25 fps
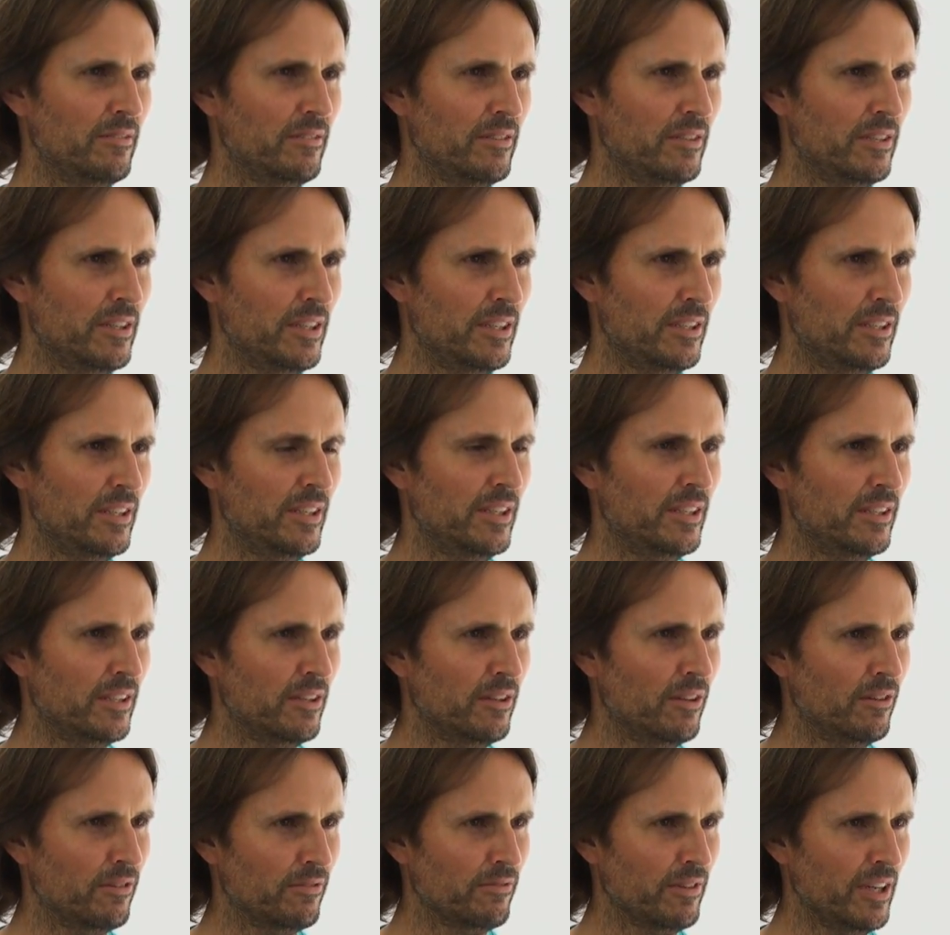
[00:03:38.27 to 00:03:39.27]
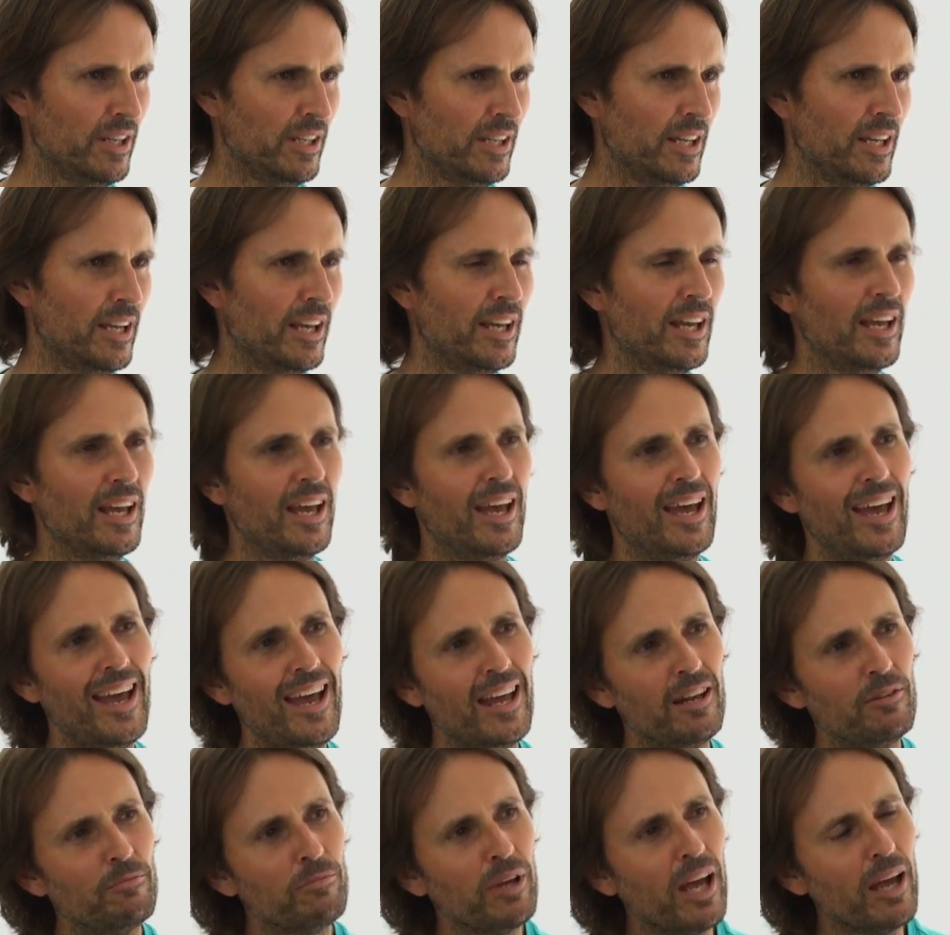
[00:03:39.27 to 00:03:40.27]
right, in the long run,
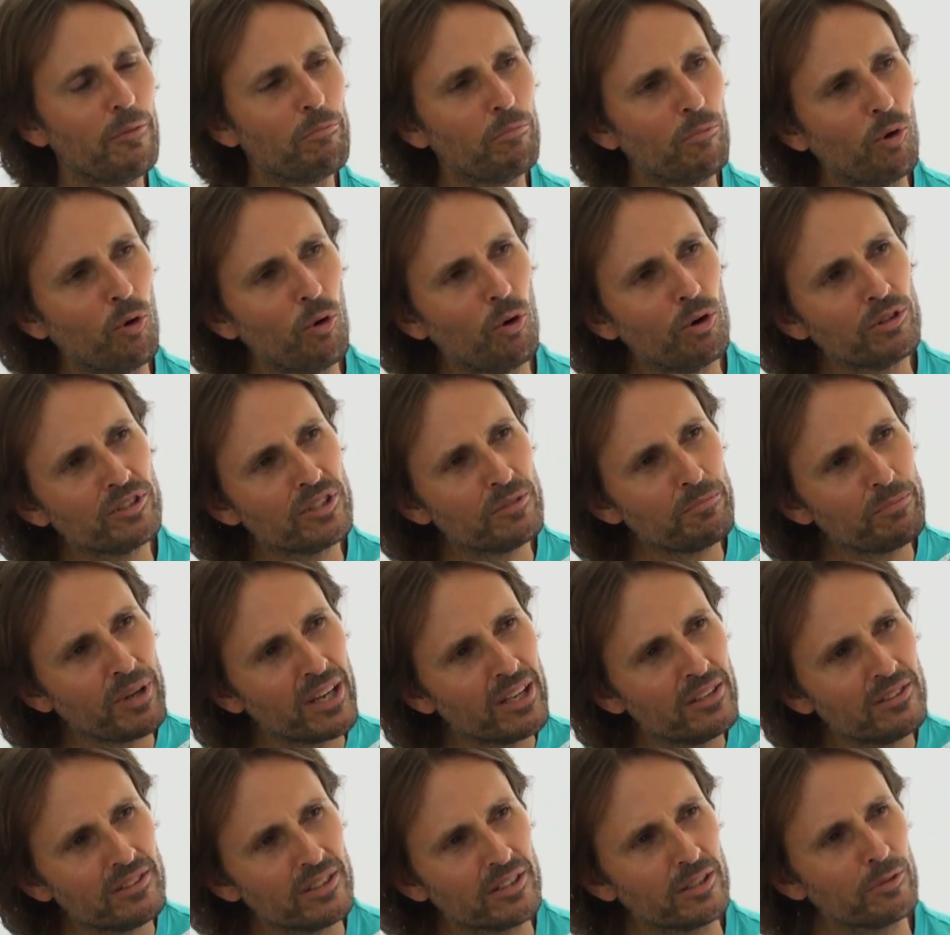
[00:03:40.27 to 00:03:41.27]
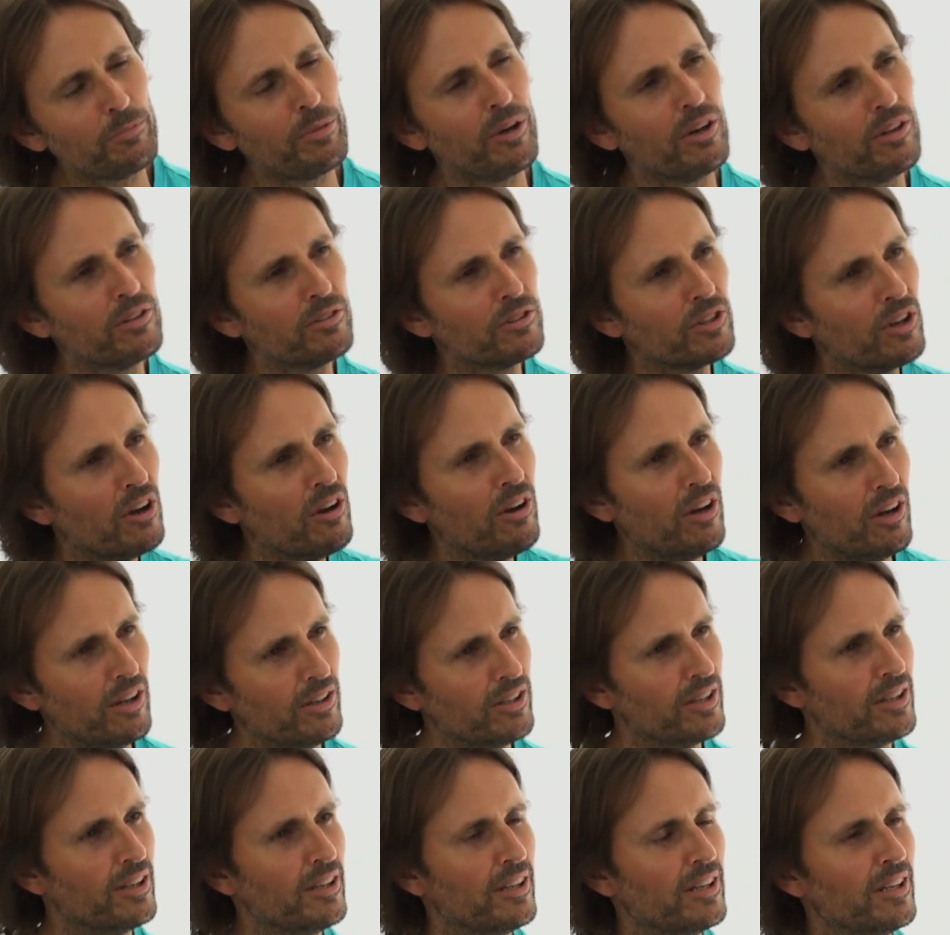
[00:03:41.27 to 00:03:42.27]
and more dependent upon
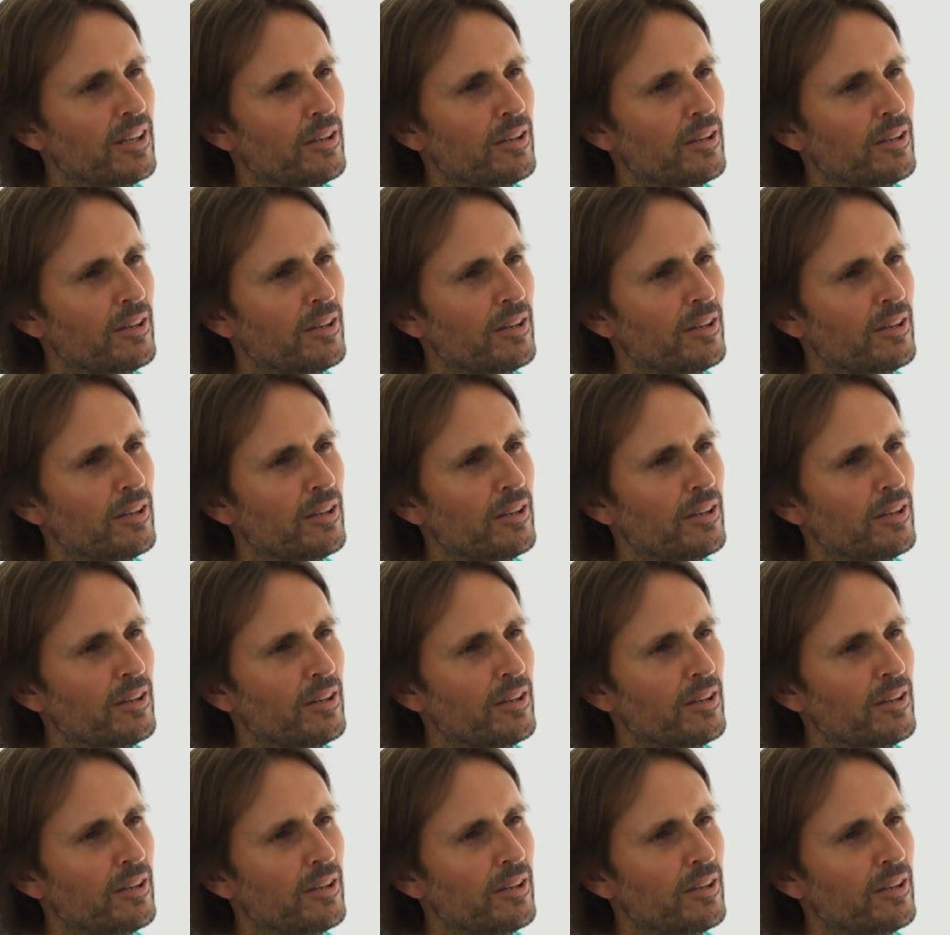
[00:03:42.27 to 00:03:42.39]
God,